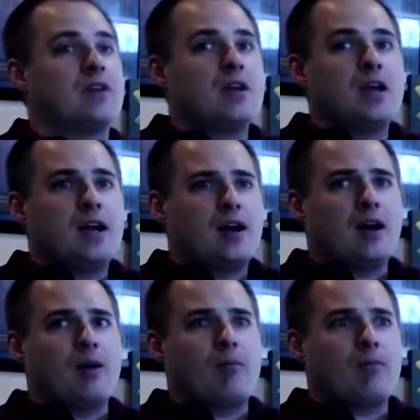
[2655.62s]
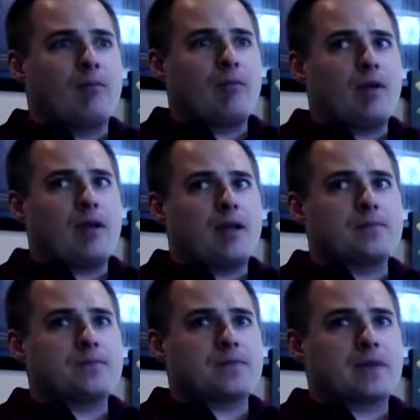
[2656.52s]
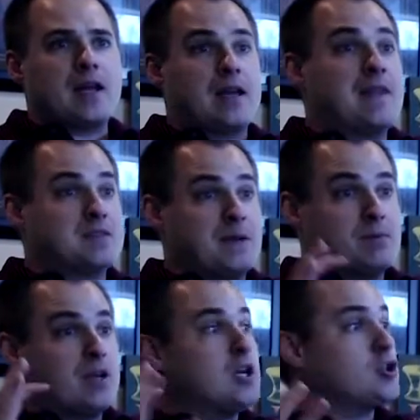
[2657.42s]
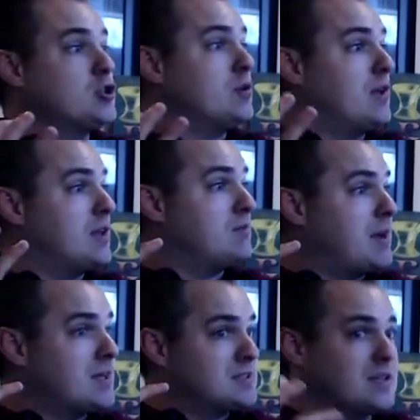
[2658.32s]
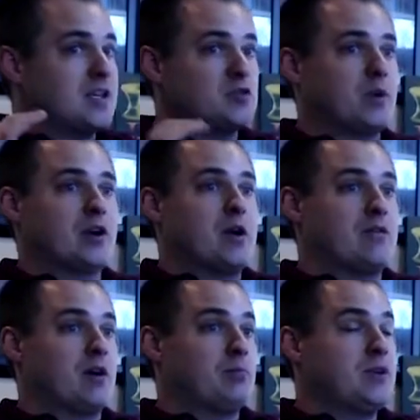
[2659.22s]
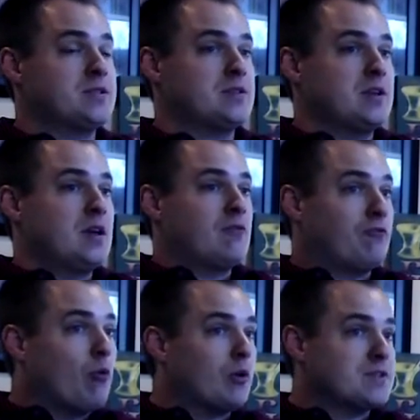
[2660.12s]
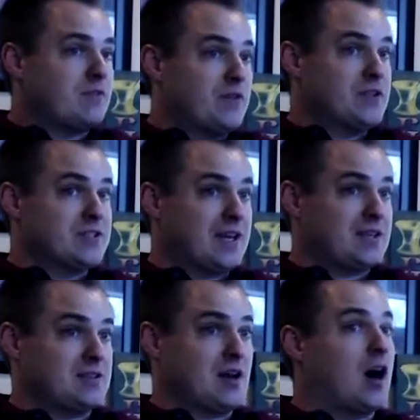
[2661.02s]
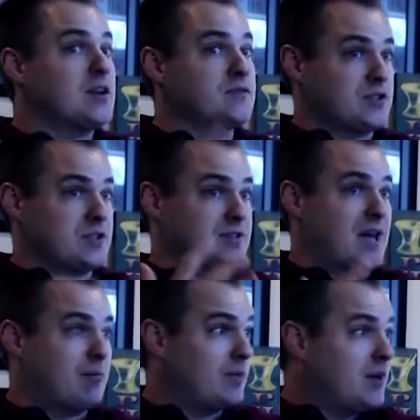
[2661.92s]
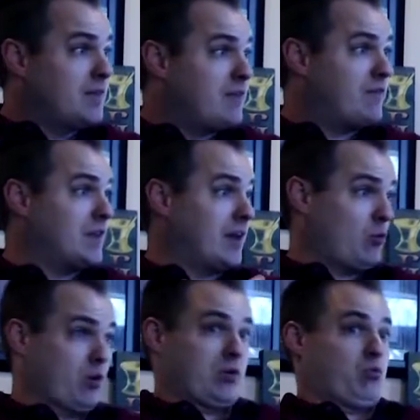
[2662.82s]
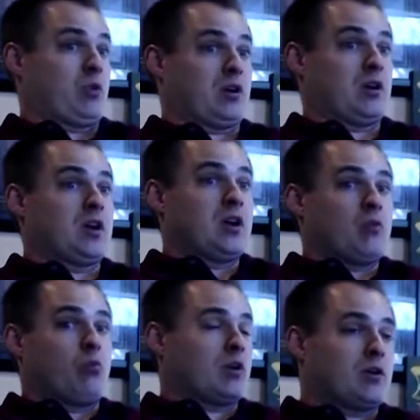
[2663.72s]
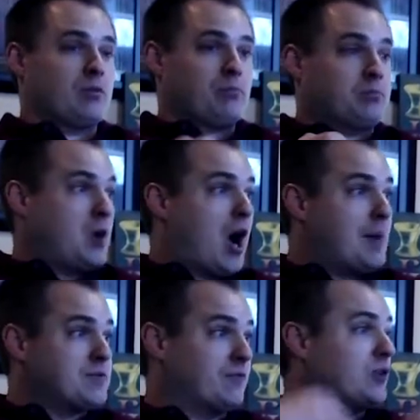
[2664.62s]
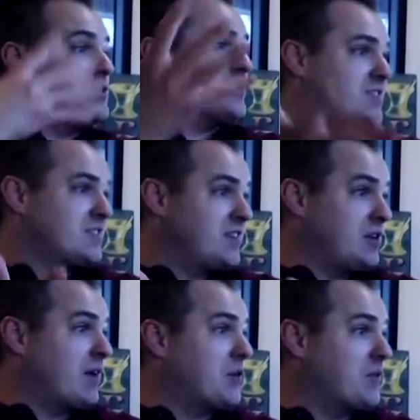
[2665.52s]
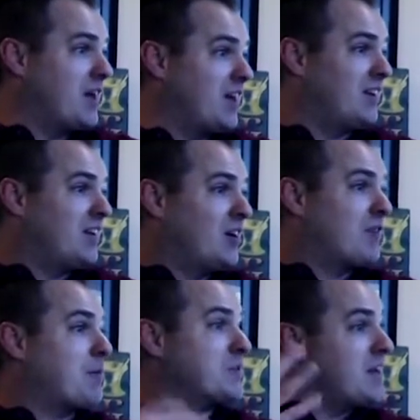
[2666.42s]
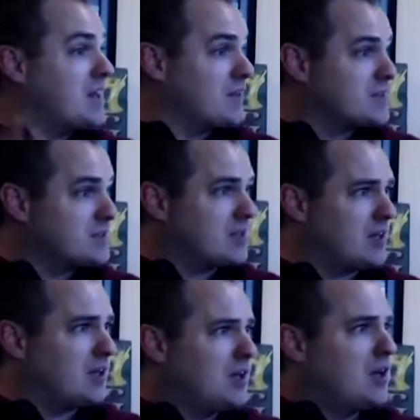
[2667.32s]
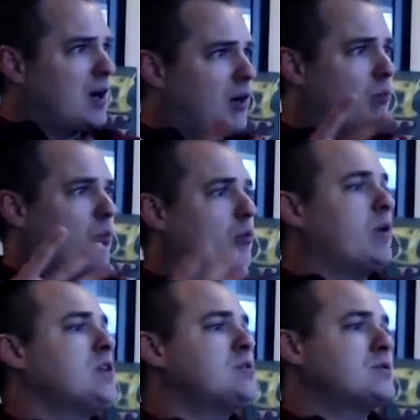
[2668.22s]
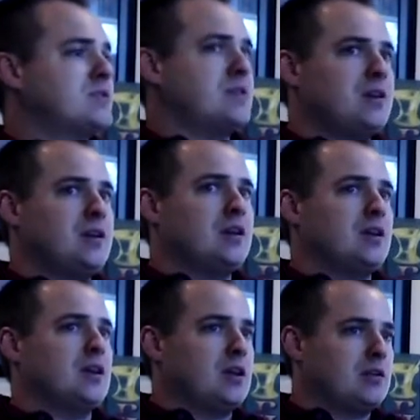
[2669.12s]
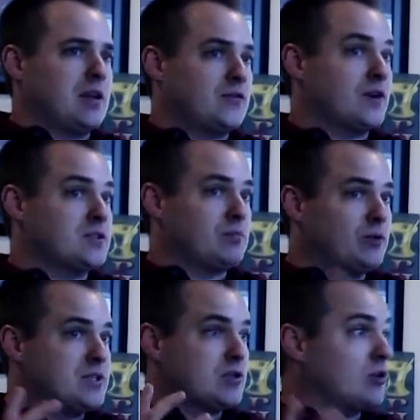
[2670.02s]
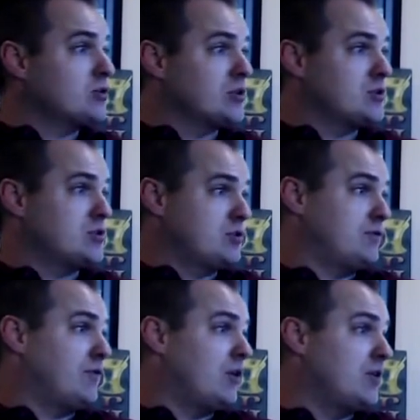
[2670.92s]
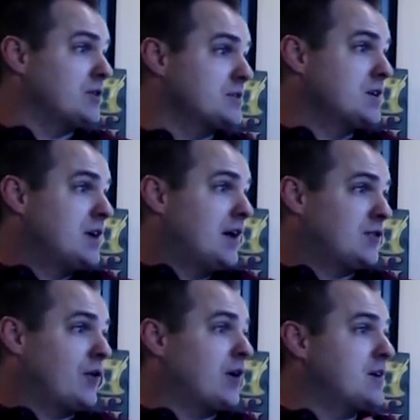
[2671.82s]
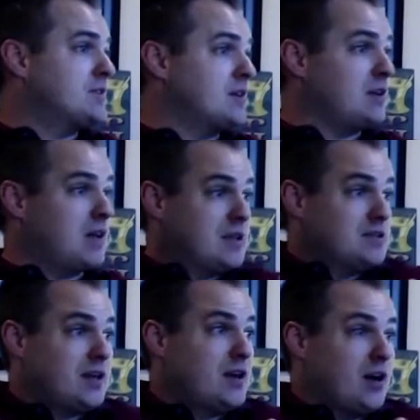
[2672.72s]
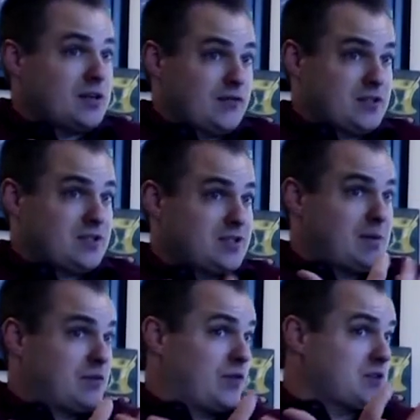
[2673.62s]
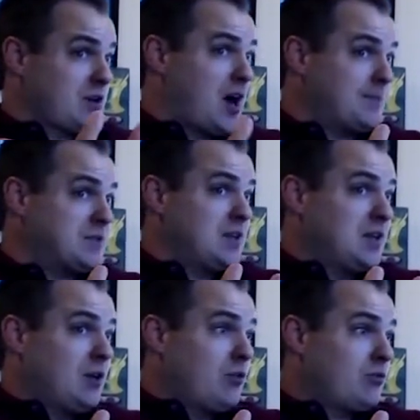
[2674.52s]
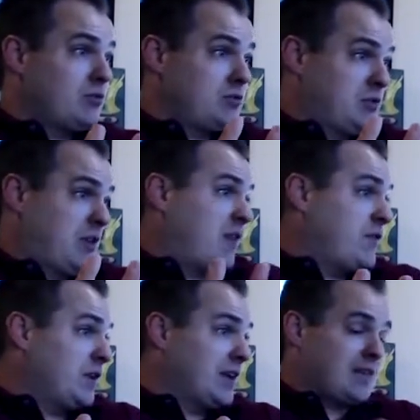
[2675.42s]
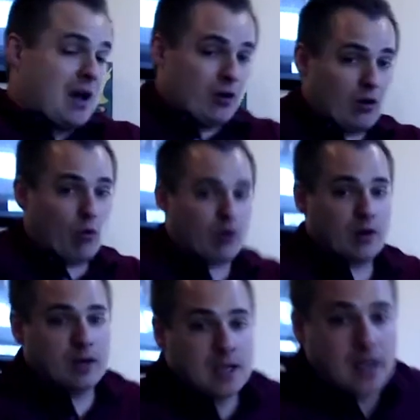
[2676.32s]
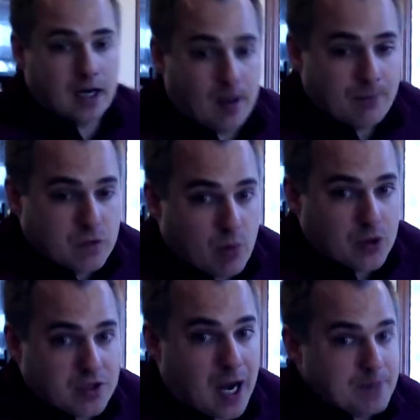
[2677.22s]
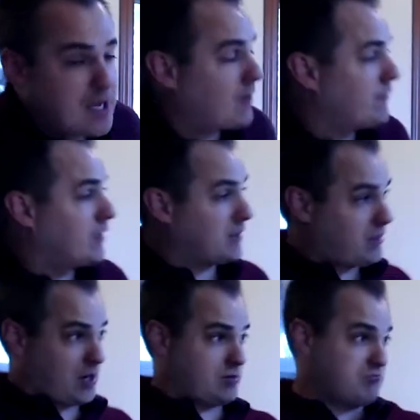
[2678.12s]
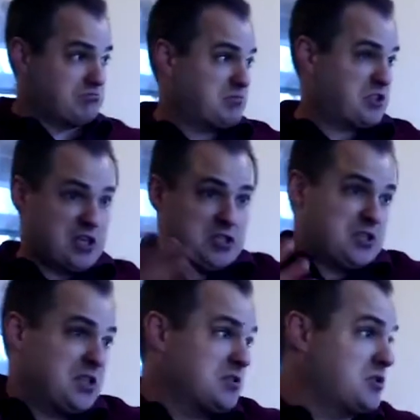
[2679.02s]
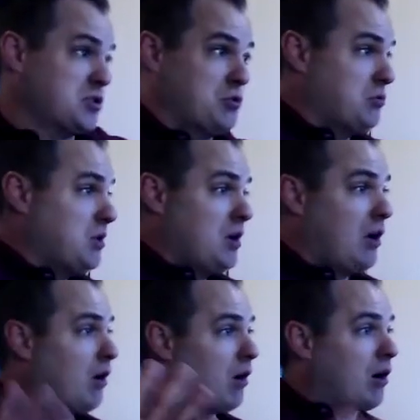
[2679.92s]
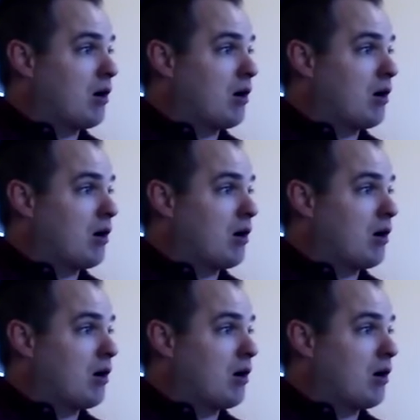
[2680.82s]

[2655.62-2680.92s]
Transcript: And that's become an issue in many cities where you have a police force that feels like it's us versus them. They feel like we're cops versus the city rather than representing the city. What do you see as far as the police culture in Sioux Falls? As far as, is it an us versus them as far as cops? Do they feel like that, or do most cops kind of feel like they are citizens who are?